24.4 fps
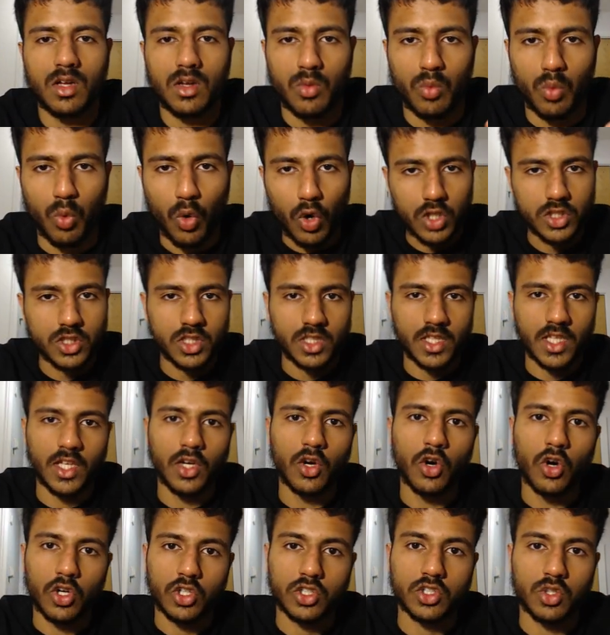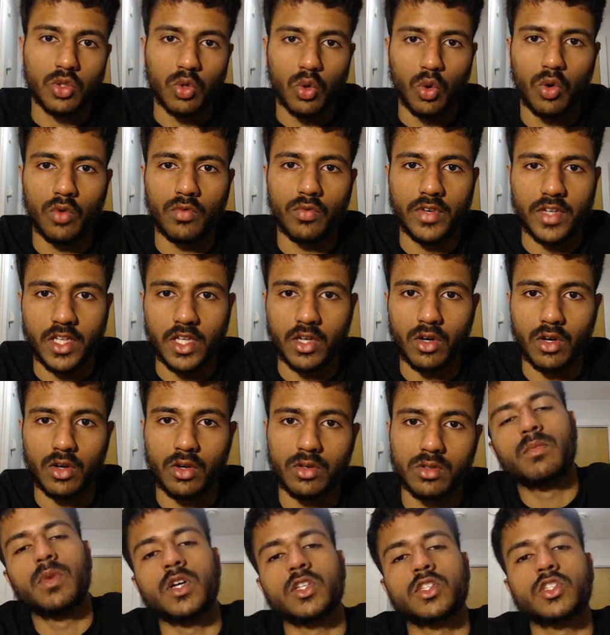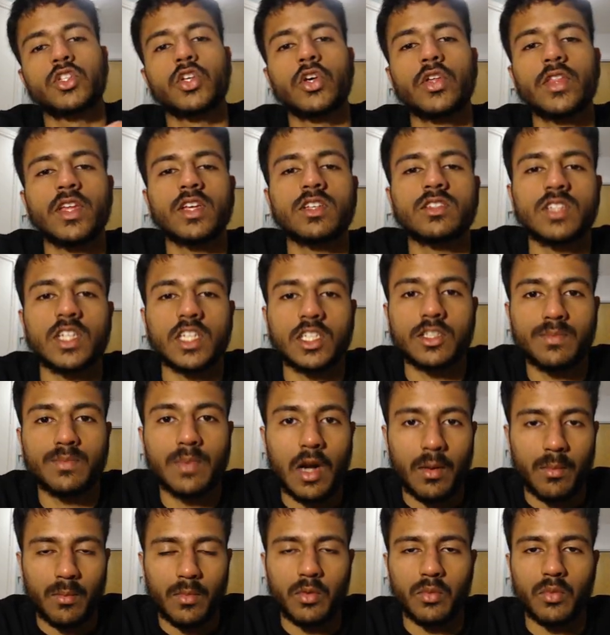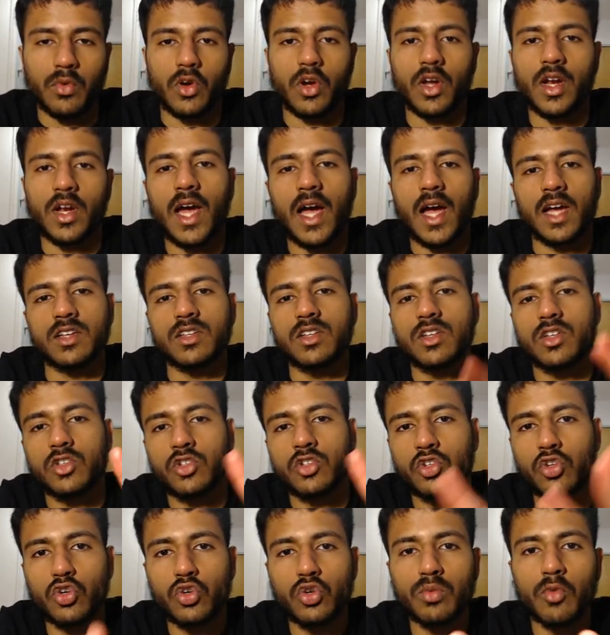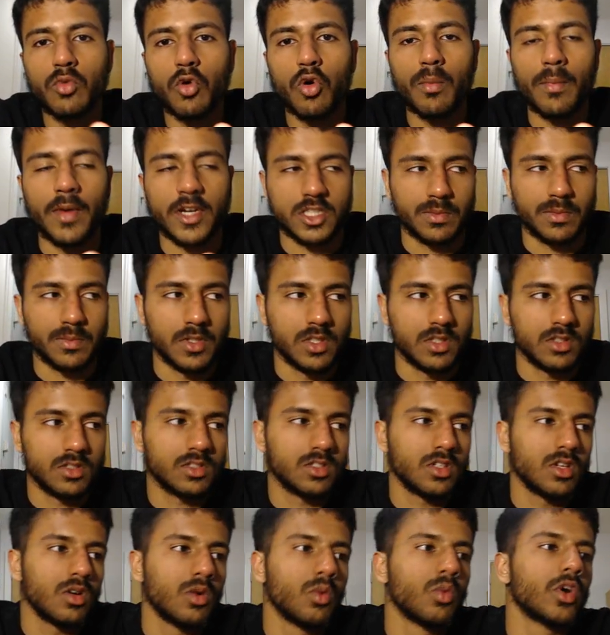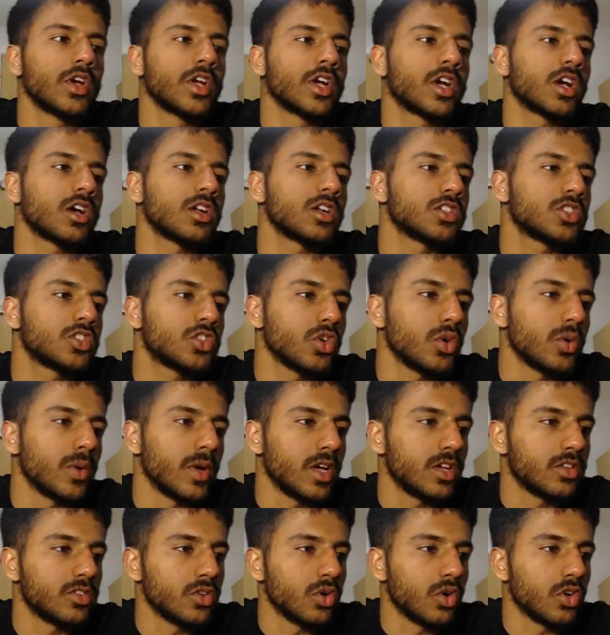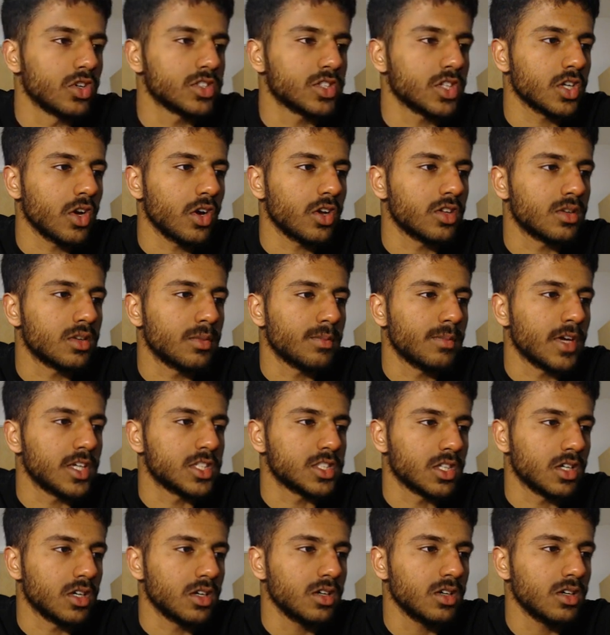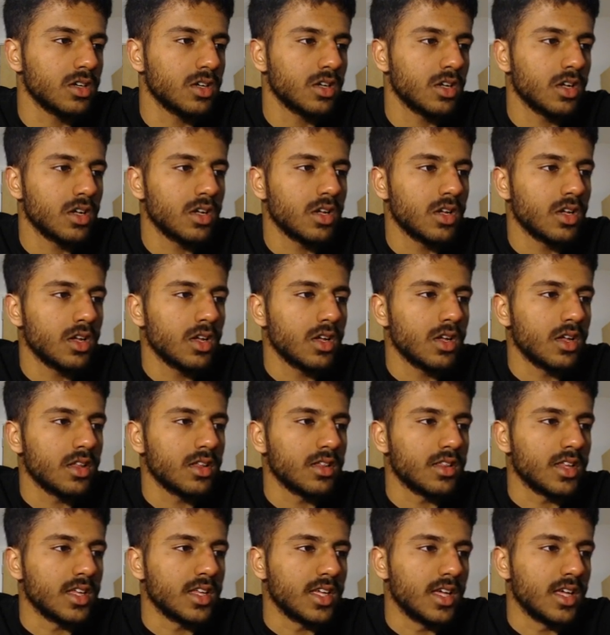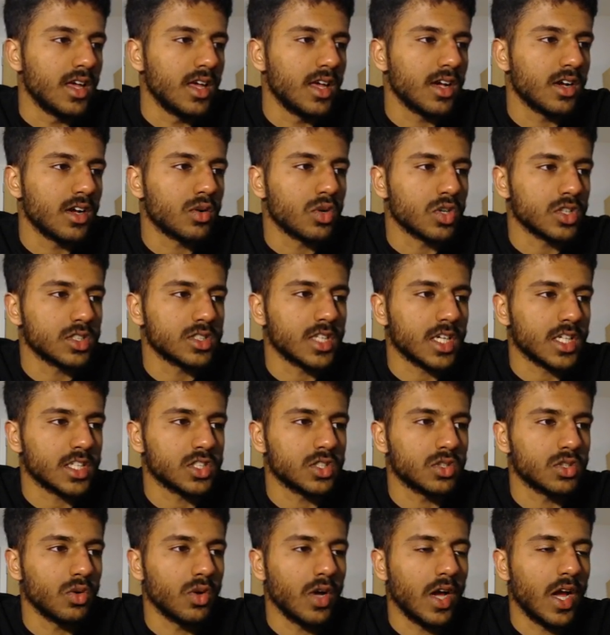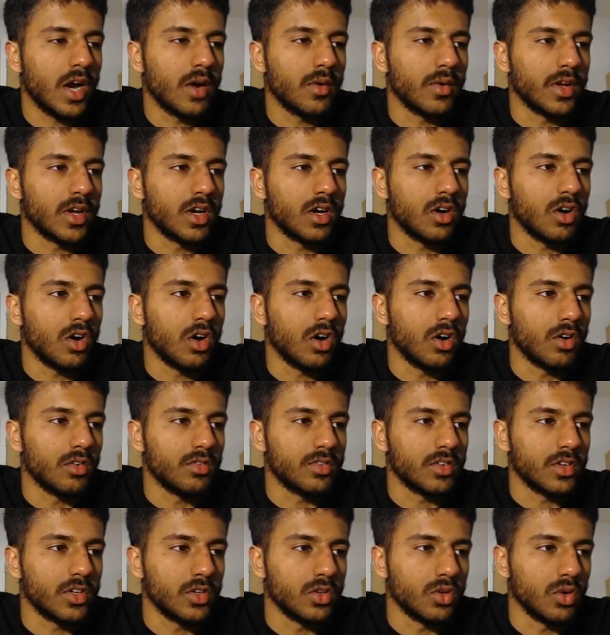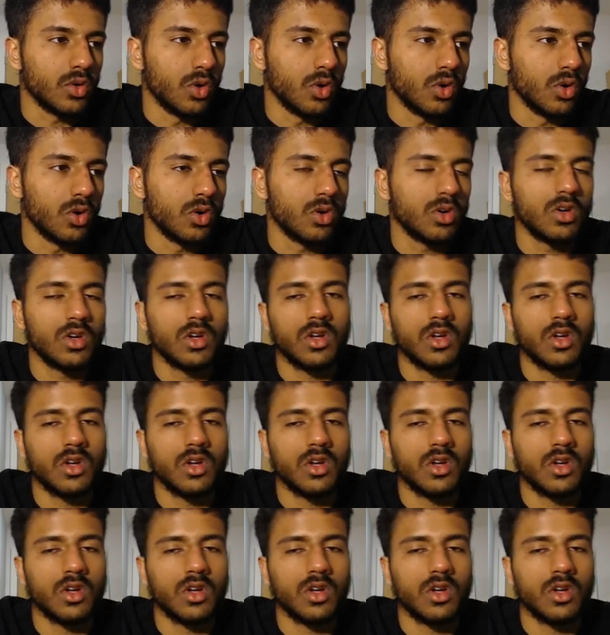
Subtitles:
watch the Hooke's law video. But to this experiment, we're going to add two more measurements. What you're going to do is you're also going to measure the cross-sectional area of your